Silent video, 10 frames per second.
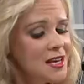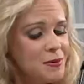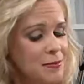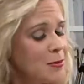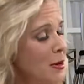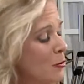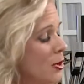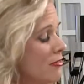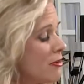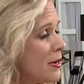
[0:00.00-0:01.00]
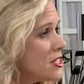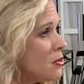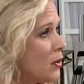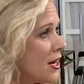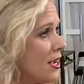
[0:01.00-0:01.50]
If people want more information,
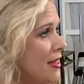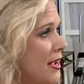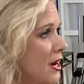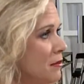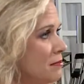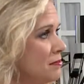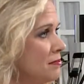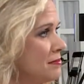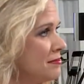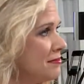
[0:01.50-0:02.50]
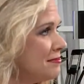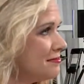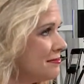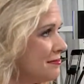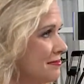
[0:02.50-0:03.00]
where can they go?
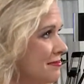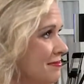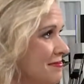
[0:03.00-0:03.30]
factsupfront.org.